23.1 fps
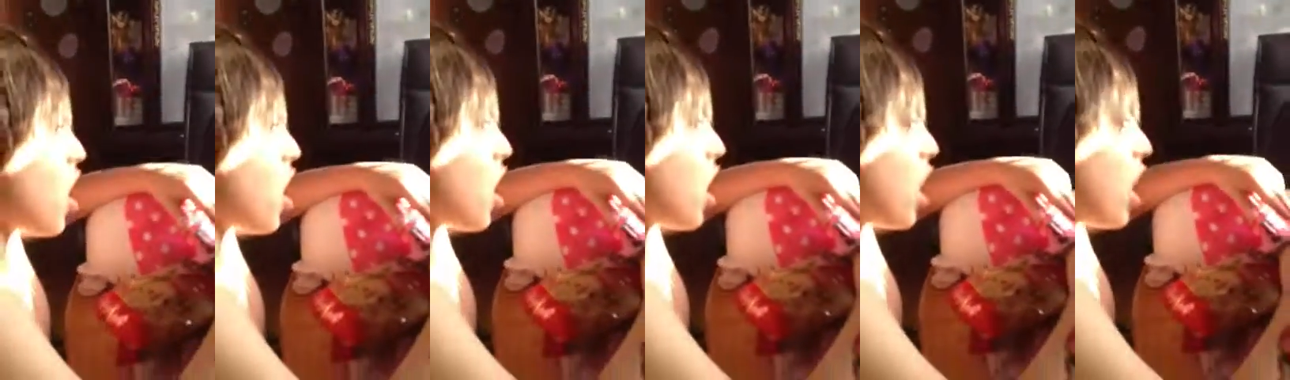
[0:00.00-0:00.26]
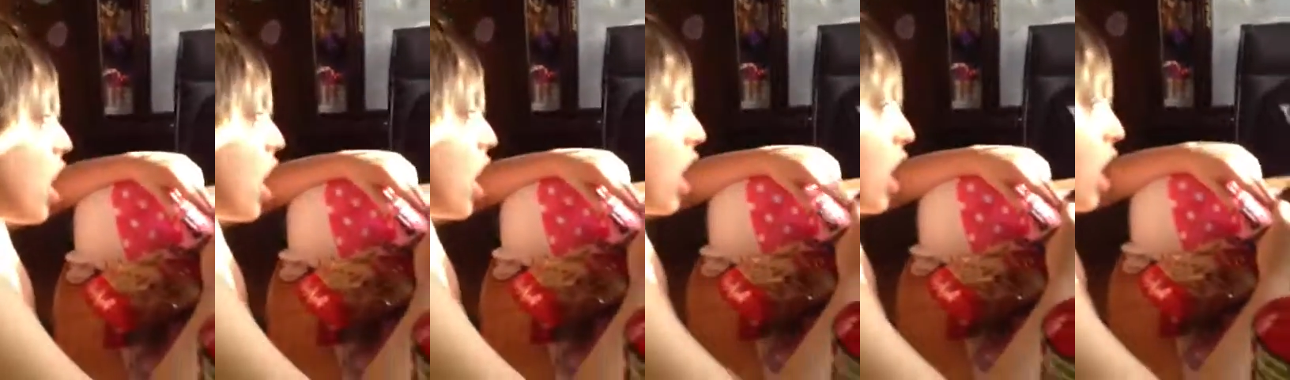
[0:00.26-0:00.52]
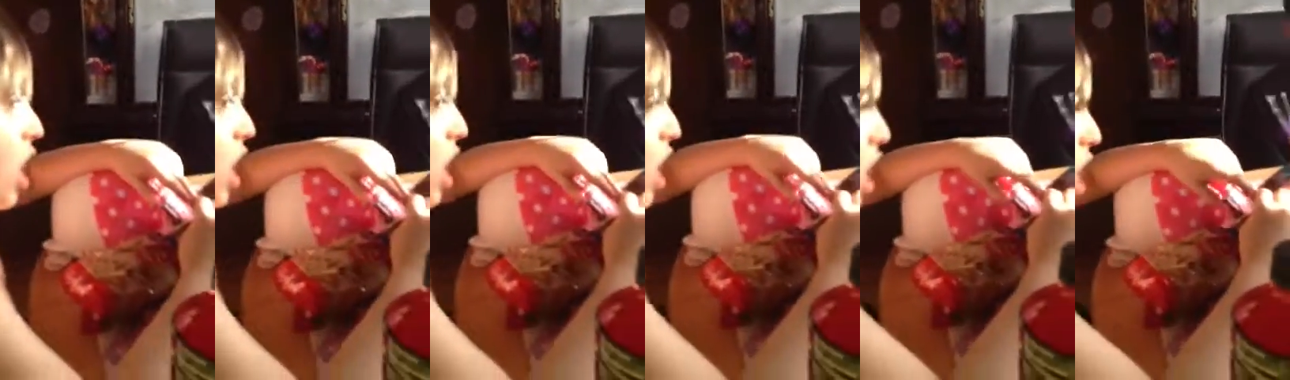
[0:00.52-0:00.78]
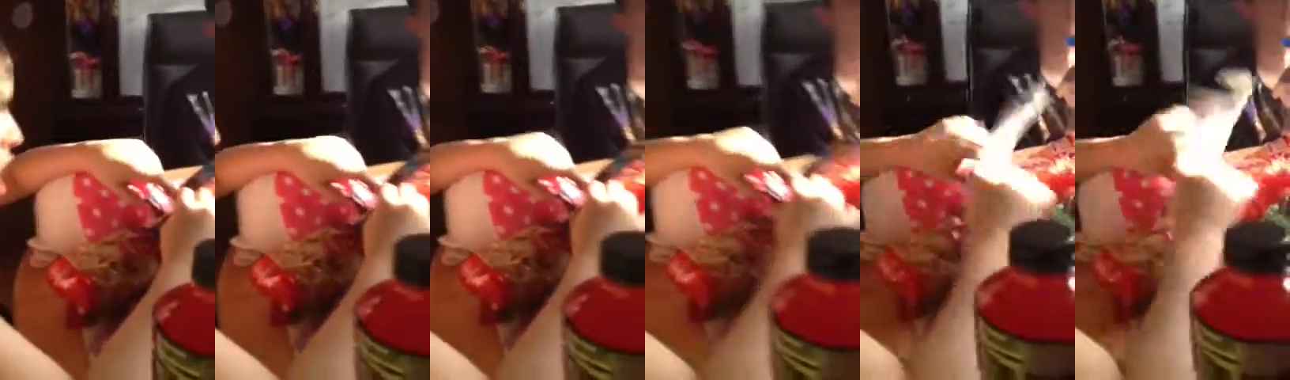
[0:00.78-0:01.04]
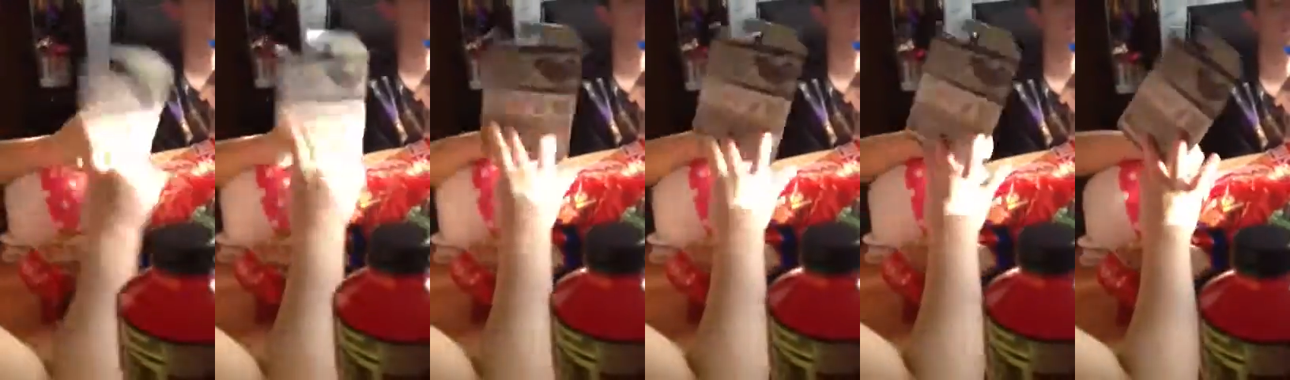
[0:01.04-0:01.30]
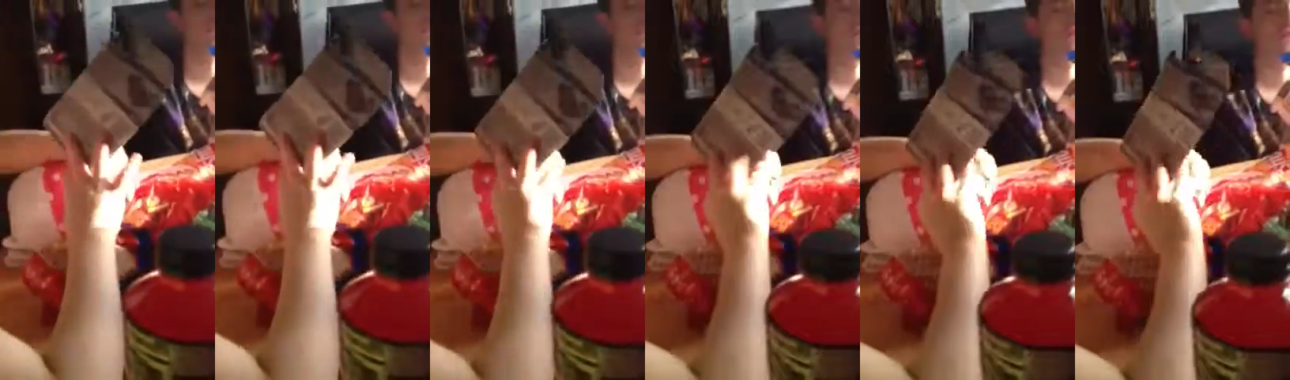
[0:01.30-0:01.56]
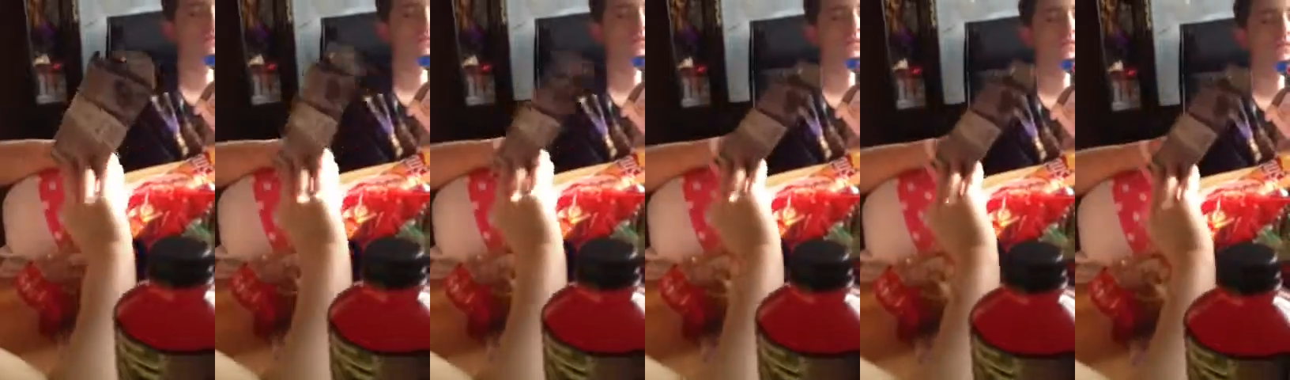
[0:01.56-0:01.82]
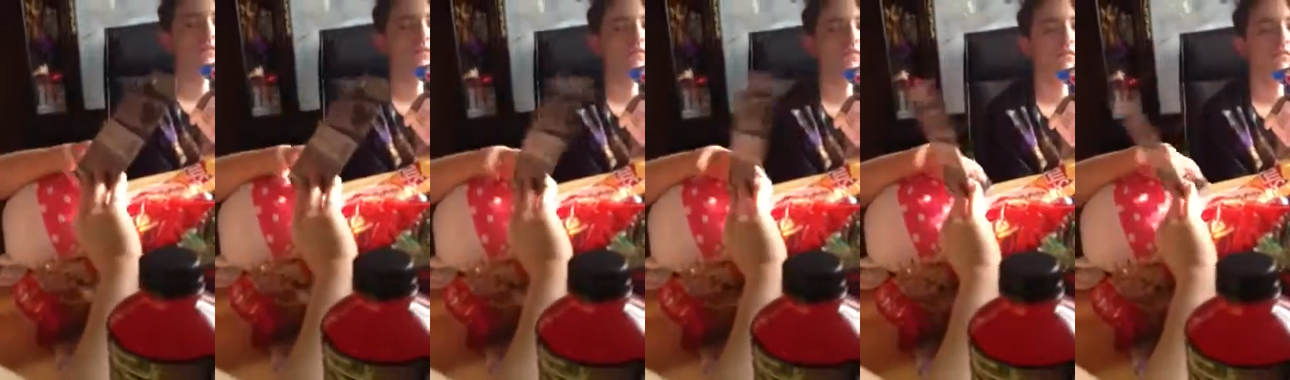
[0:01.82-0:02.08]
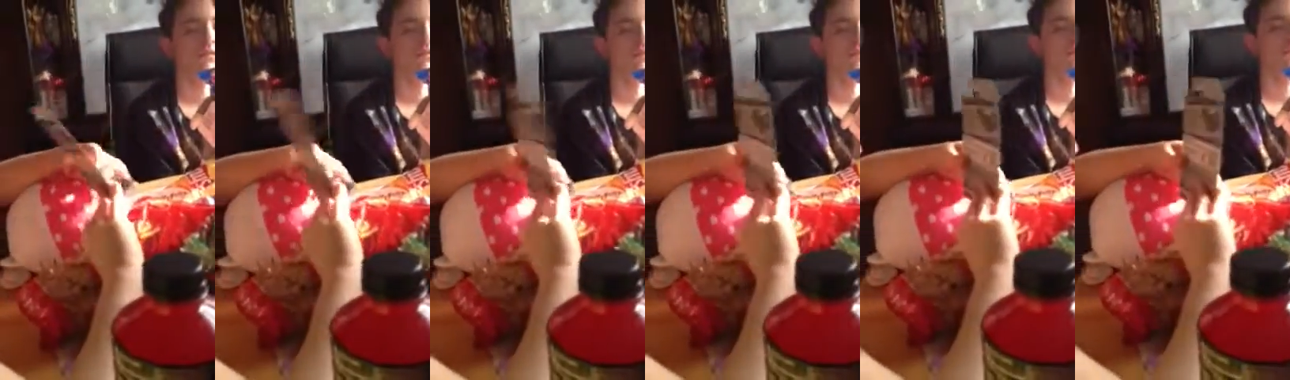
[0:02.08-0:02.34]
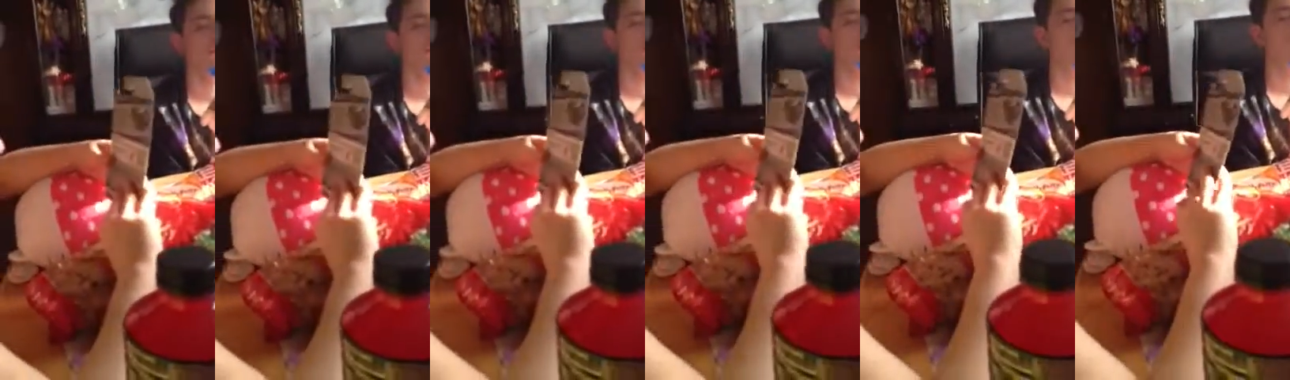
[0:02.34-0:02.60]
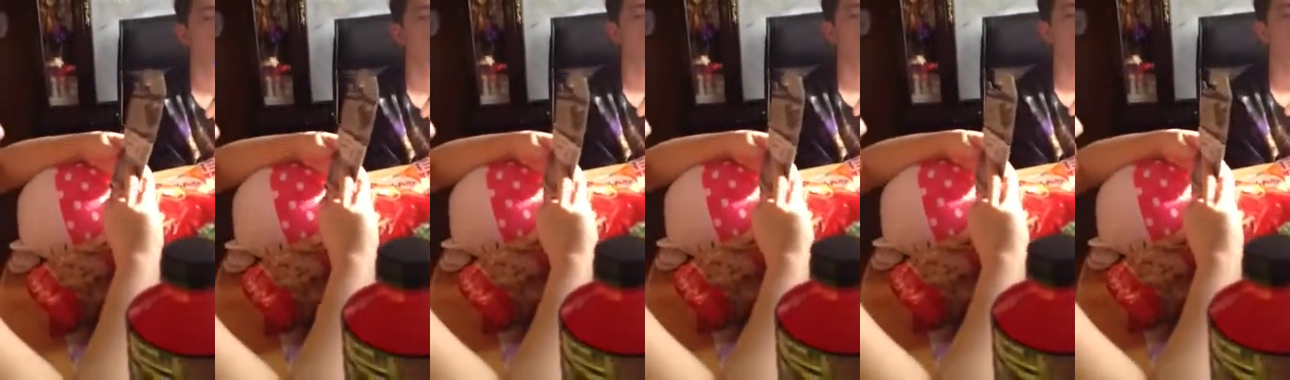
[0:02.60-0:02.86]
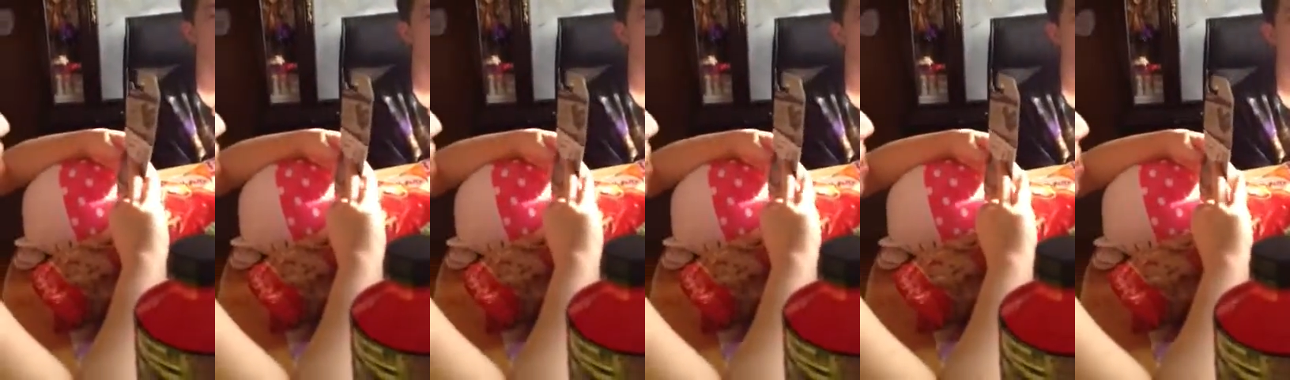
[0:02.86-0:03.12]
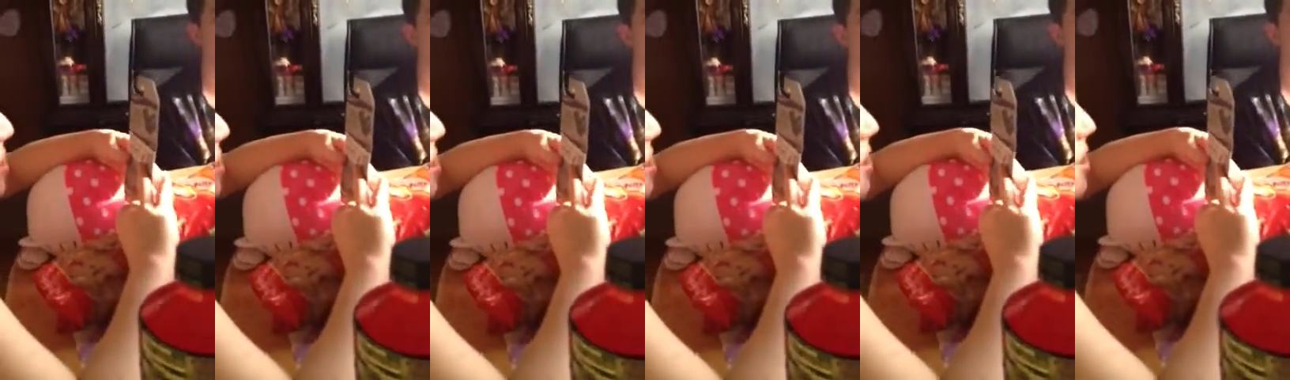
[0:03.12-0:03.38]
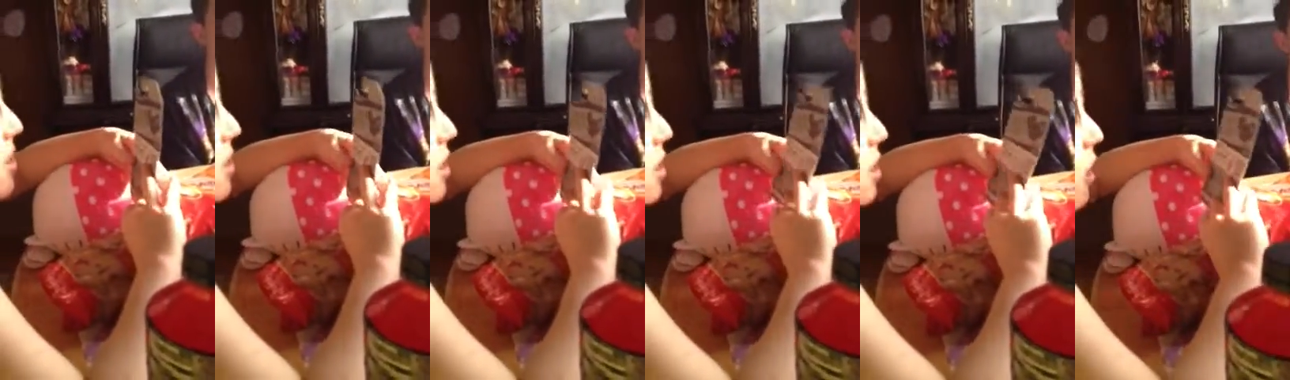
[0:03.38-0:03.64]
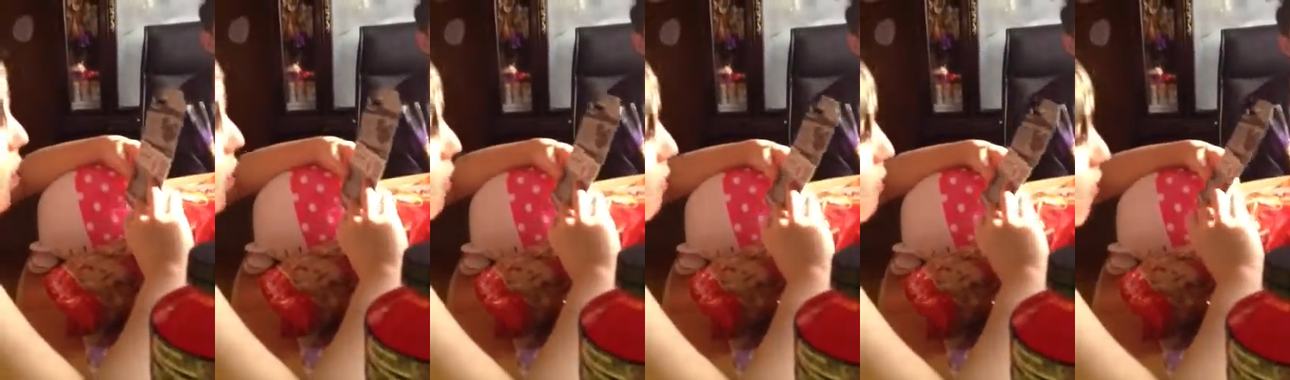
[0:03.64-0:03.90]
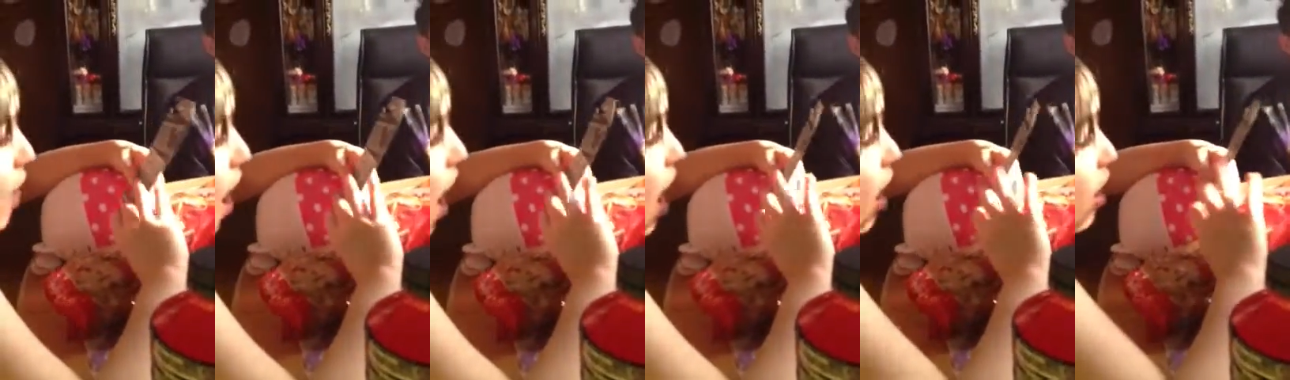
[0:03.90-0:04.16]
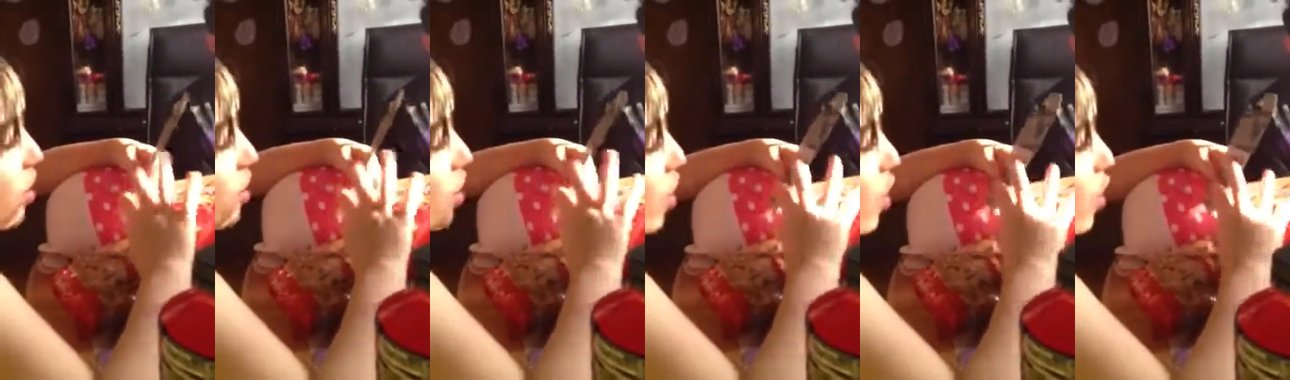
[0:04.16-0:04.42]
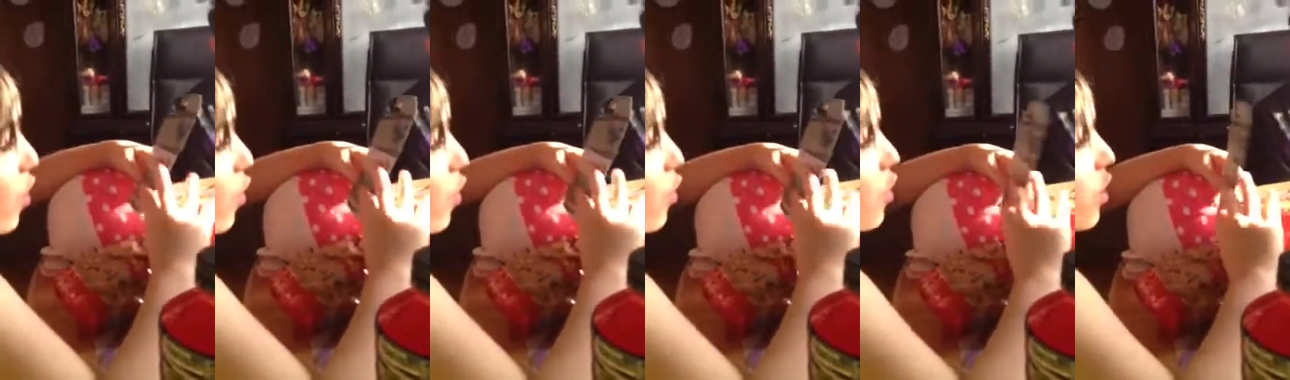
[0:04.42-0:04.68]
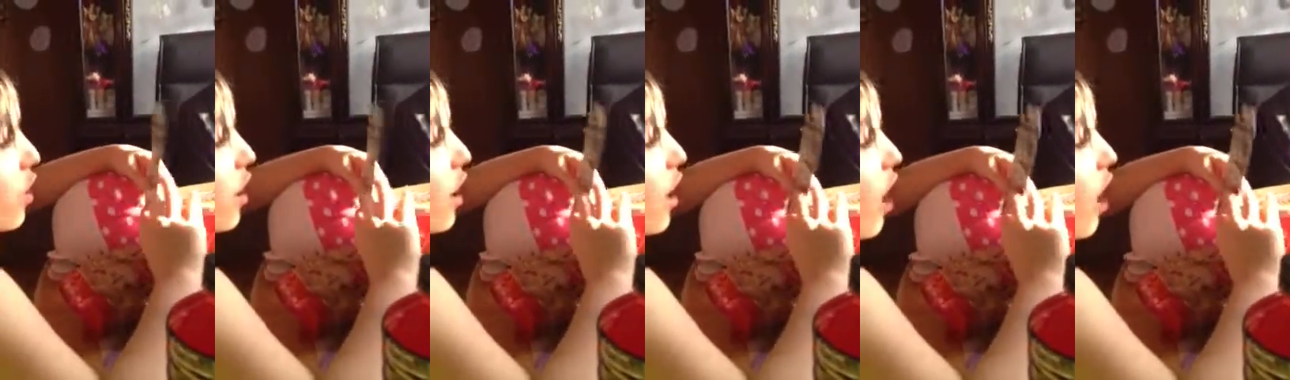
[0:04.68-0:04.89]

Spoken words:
(no speaker visible)